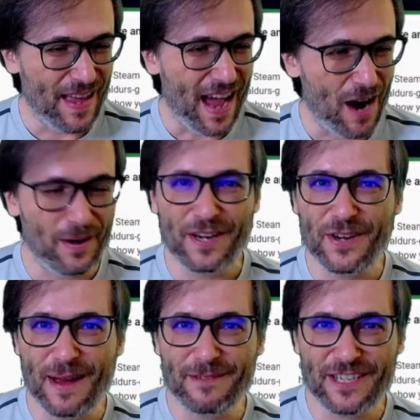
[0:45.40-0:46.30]
our
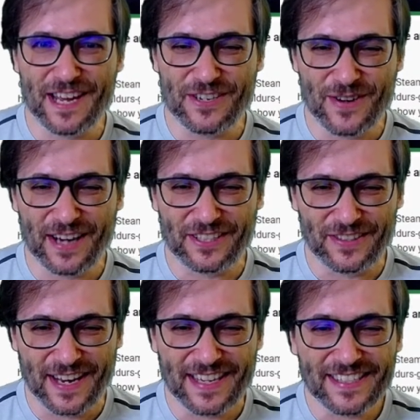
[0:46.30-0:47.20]
new M G N
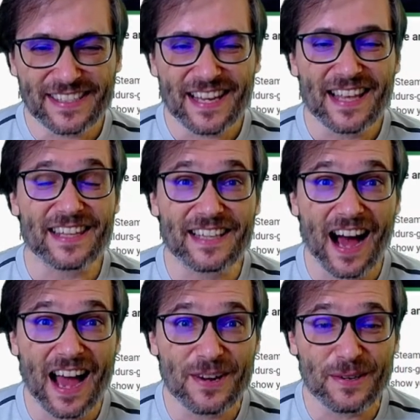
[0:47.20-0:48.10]
director is the
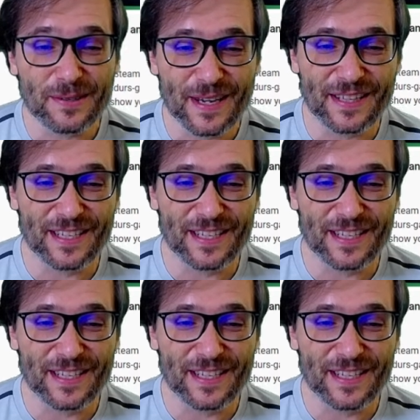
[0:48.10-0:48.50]
guy who created the